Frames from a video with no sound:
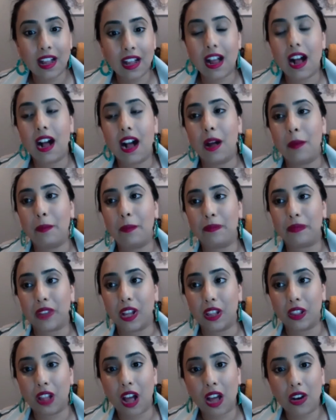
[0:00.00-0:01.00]
Um, a
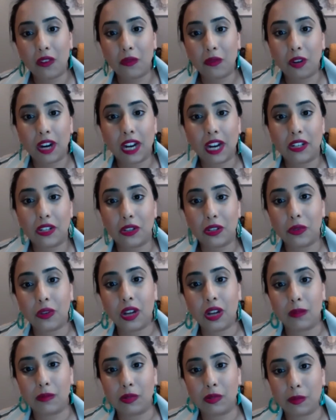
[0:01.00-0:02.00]
lot of what I do
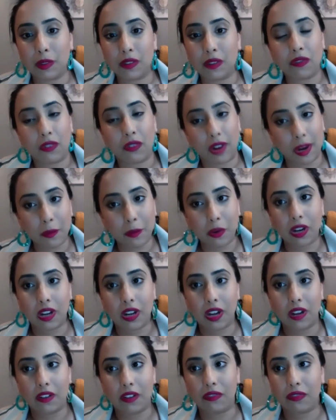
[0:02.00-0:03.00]
comes from the framework
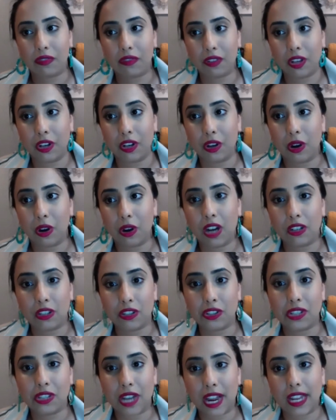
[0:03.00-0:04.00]
of, you know,
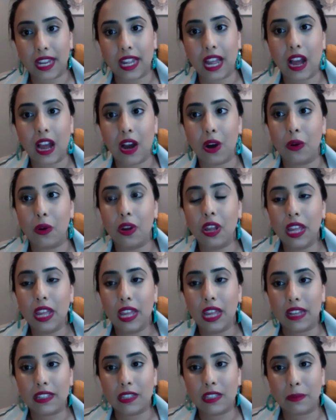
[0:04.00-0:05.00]
understanding how
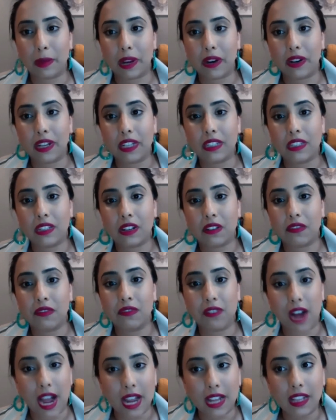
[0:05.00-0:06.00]
experience of
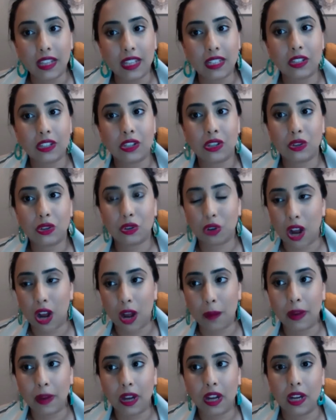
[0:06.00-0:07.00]
violence,
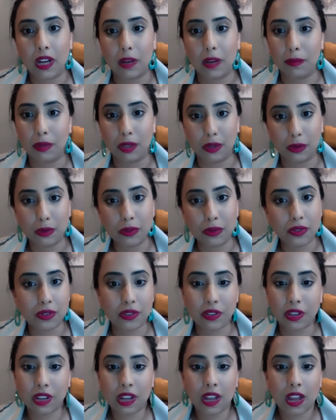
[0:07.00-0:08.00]
trauma, abuse,
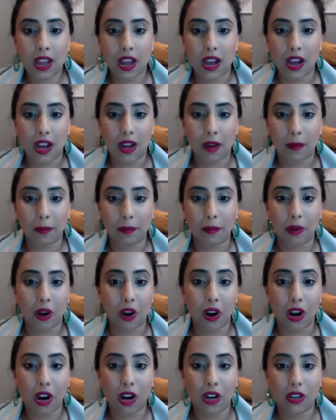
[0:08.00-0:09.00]
Um,
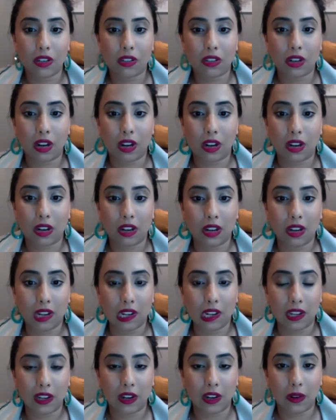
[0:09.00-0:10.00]
are, uh,
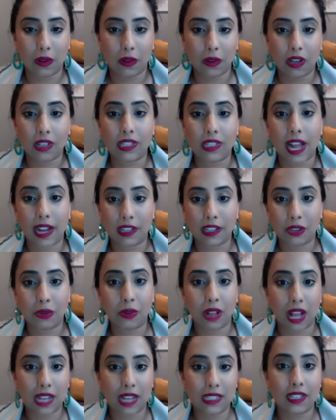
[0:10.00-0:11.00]
you know,
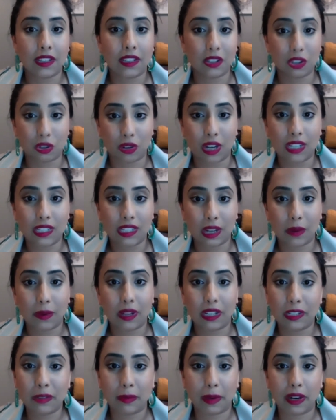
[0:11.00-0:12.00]
contextualizing the stress that we
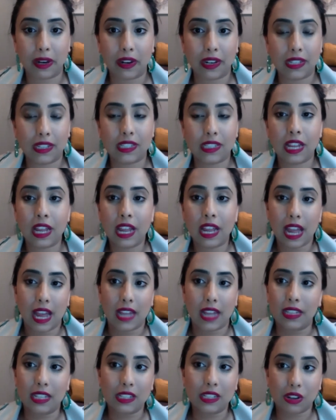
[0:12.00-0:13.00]
experience. And
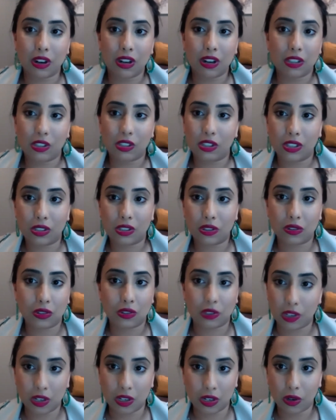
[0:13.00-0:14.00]
these aren't just,
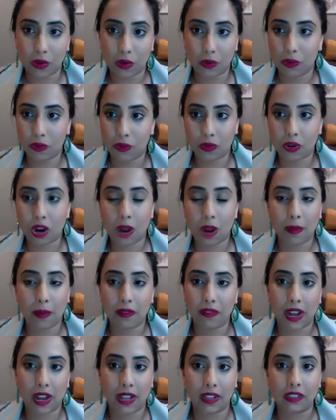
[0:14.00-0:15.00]
you know, trauma,
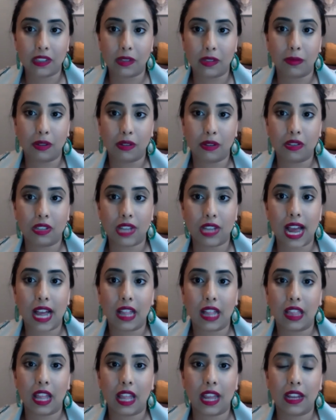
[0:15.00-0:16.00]
violence, abuse at
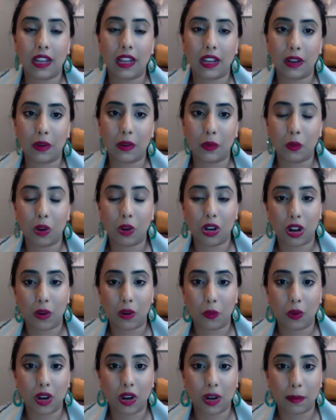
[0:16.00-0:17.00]
like a
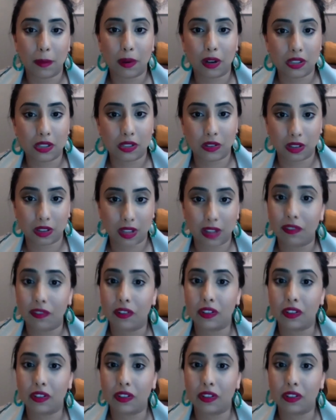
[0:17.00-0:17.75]
one-on-one personal level.